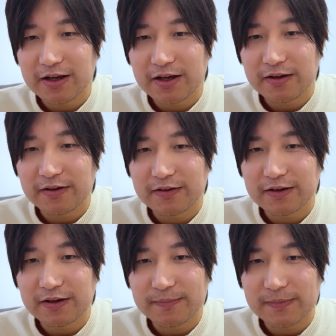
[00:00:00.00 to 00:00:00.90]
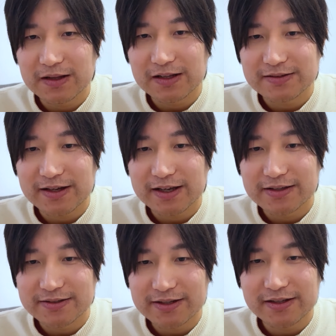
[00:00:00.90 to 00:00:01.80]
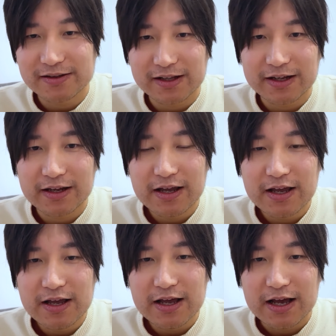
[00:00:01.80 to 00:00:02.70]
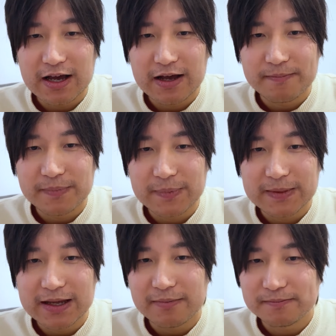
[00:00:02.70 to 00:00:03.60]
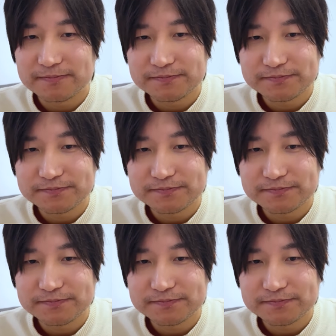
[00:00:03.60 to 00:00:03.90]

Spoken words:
let's say, consistently. Yeah.